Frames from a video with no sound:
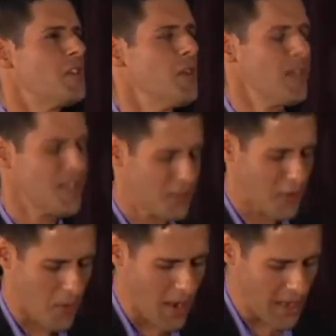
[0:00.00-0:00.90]
doing this for
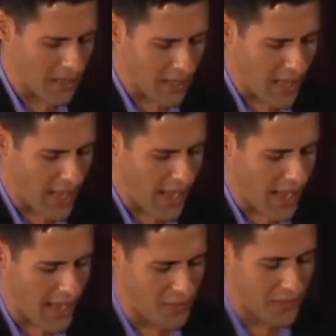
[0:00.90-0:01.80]
a while,
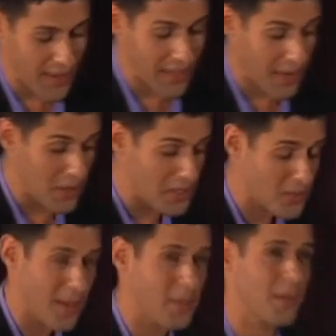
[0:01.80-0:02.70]
and finally I would
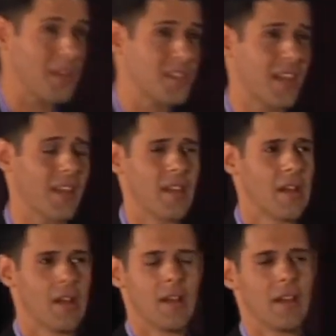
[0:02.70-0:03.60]
interrupt them and say,
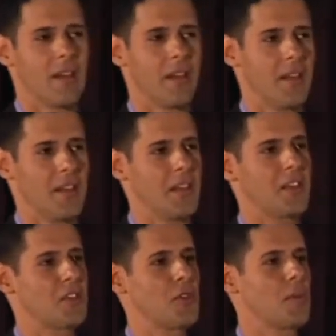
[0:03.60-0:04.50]

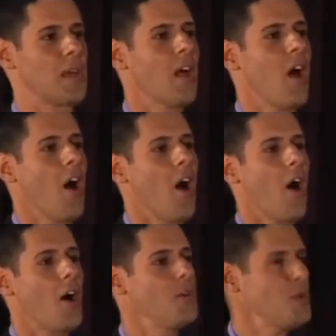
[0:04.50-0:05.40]
excuse me,
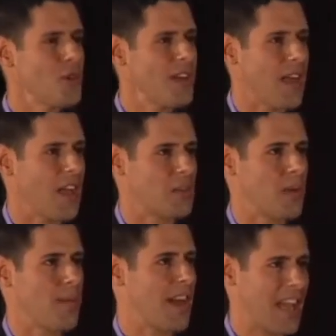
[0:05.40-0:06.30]
are you trying to ask
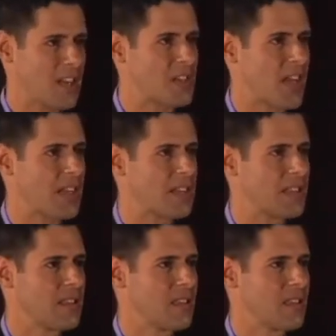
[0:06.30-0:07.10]
me about anal sex?